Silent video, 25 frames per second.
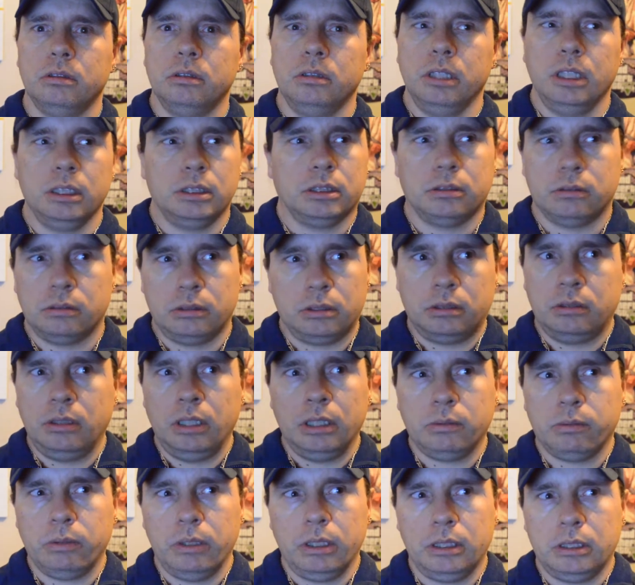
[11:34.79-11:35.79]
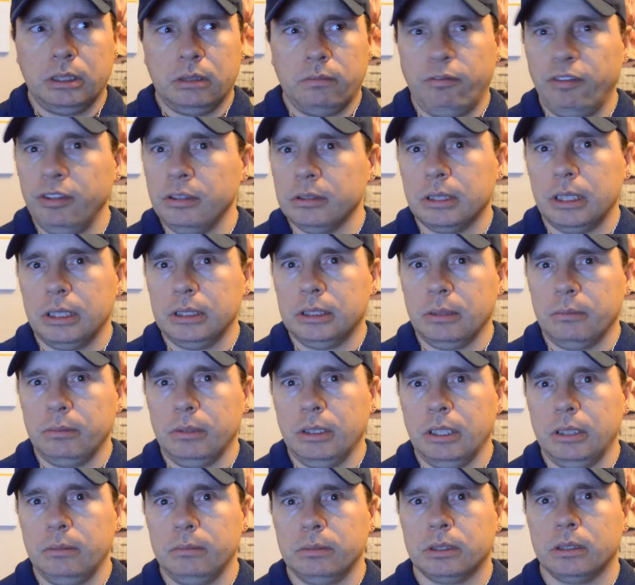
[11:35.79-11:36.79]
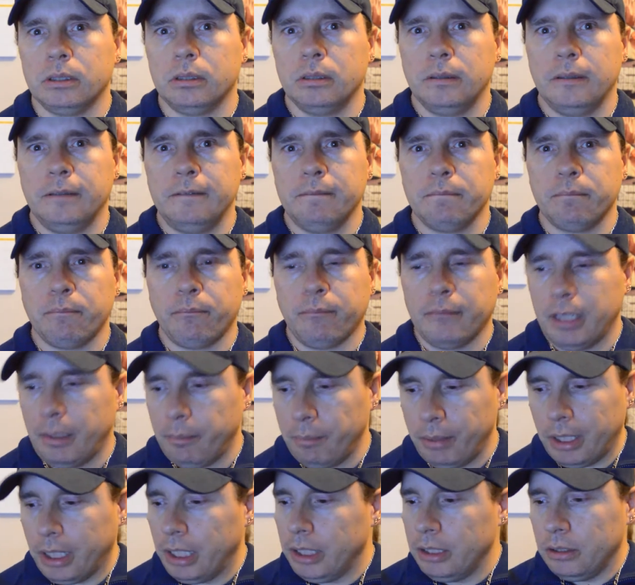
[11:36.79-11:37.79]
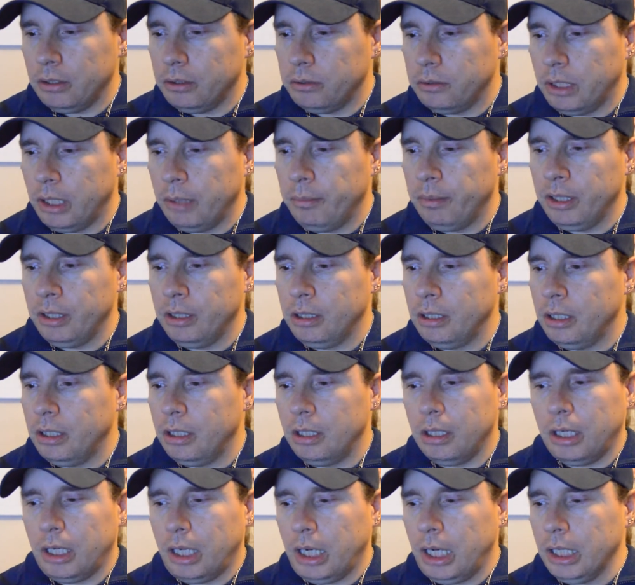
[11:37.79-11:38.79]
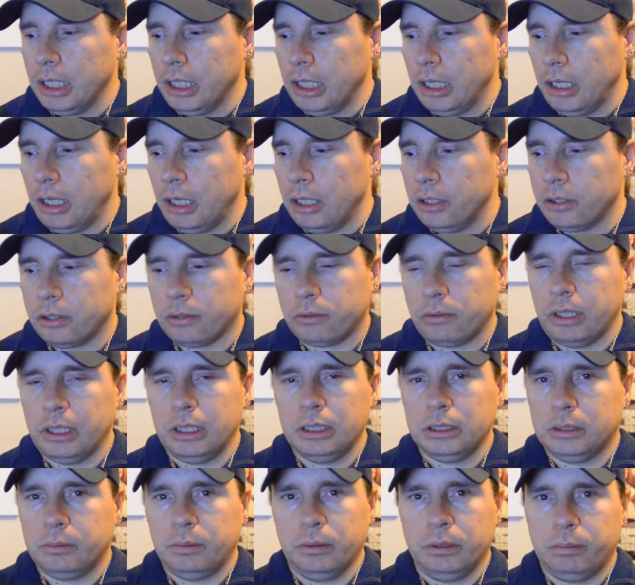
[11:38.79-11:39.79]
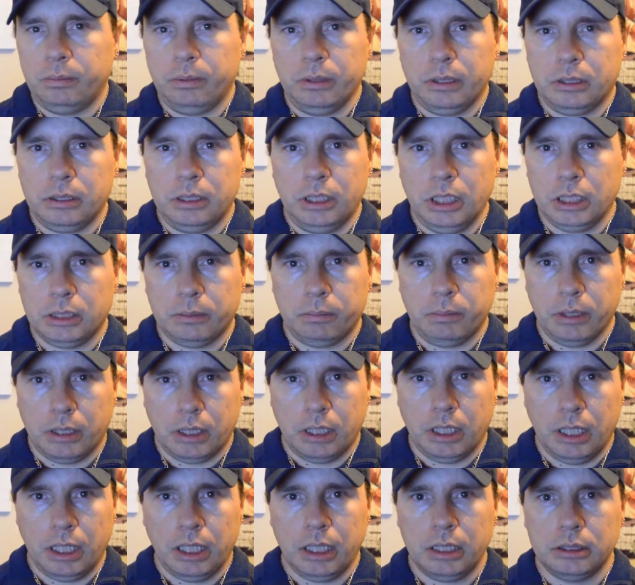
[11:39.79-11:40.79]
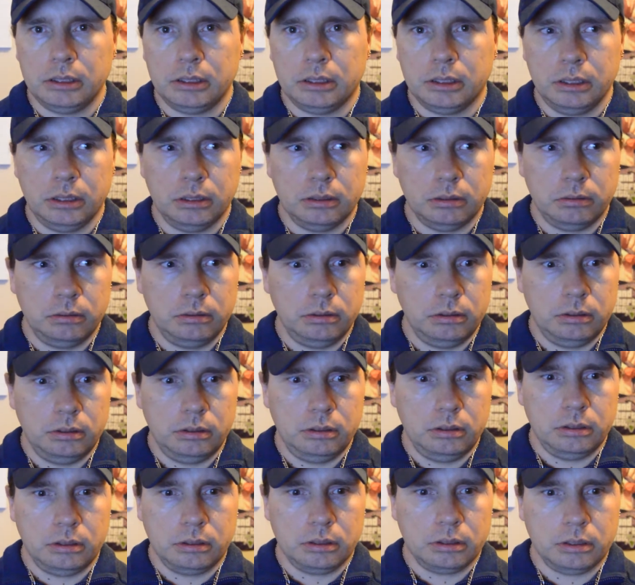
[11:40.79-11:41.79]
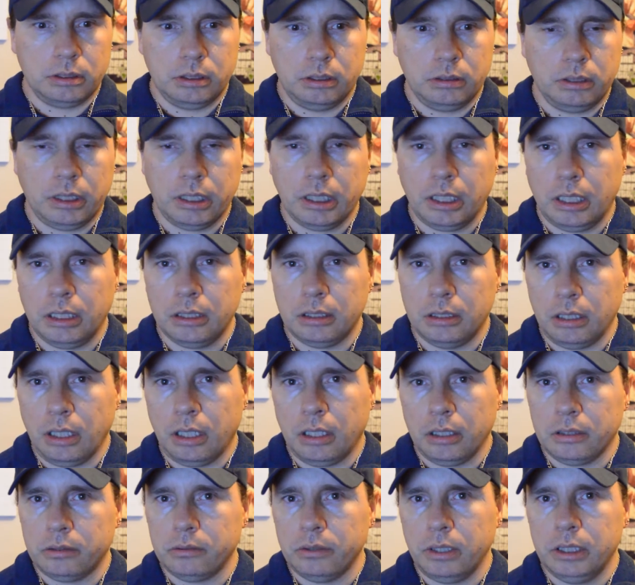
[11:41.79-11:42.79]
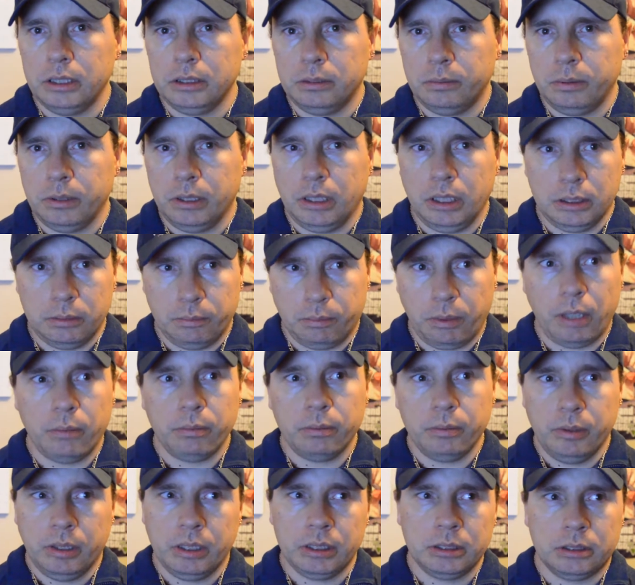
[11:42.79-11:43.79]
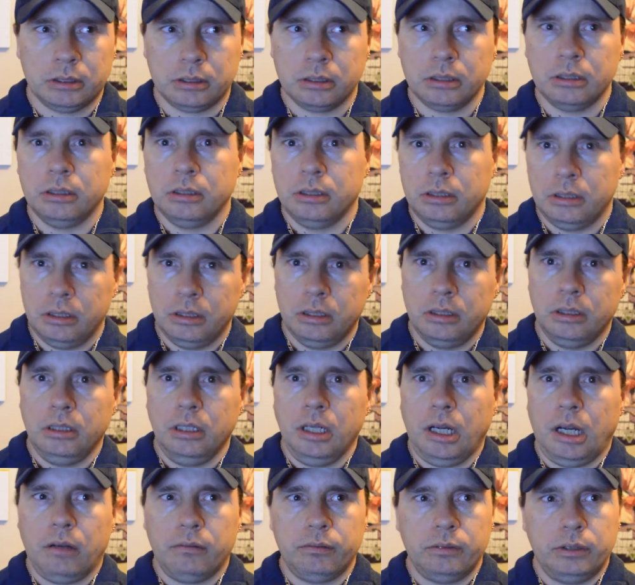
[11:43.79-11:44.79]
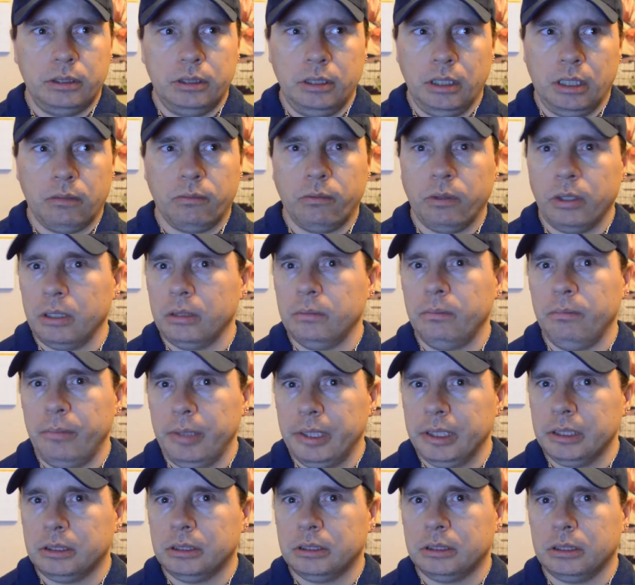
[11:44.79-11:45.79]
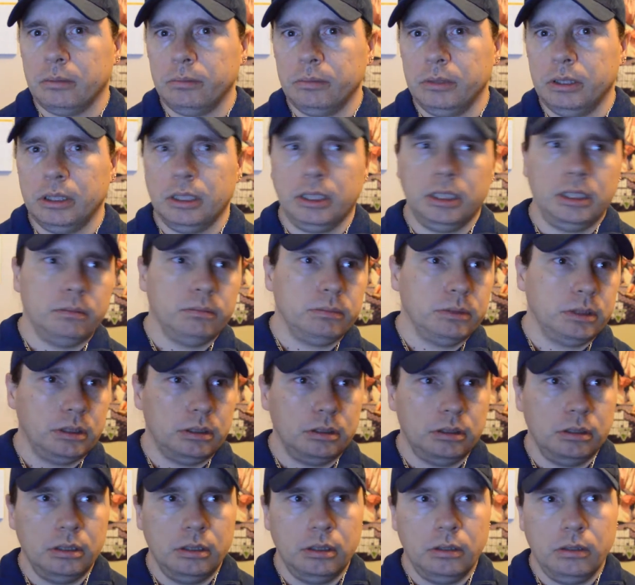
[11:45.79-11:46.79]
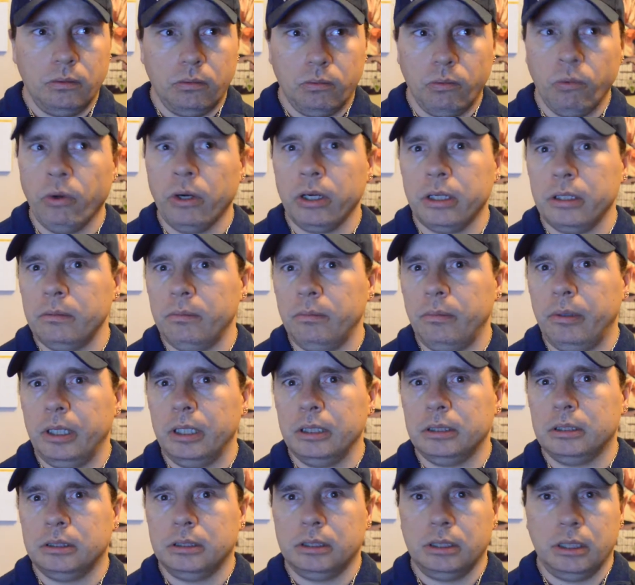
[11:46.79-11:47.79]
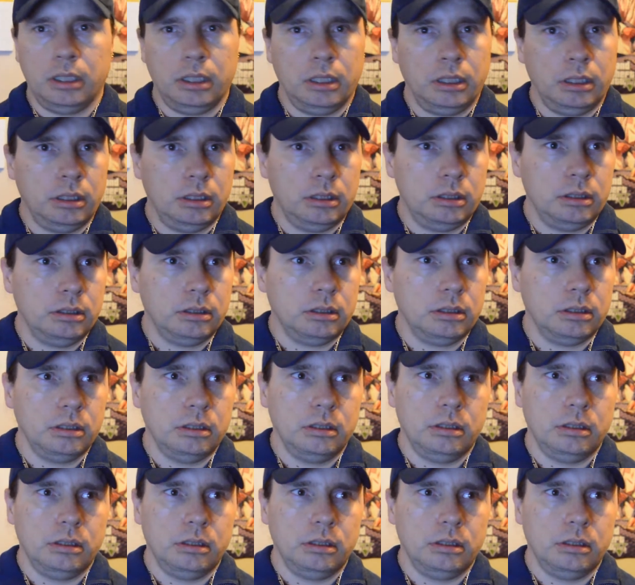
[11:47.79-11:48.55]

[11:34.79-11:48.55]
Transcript: That's what it feels like sometimes. But I don't know. I mean, I got arthritis just because, you know, I got arthritis probably because I'm not wearing mitts sometimes, and wearing mitts, and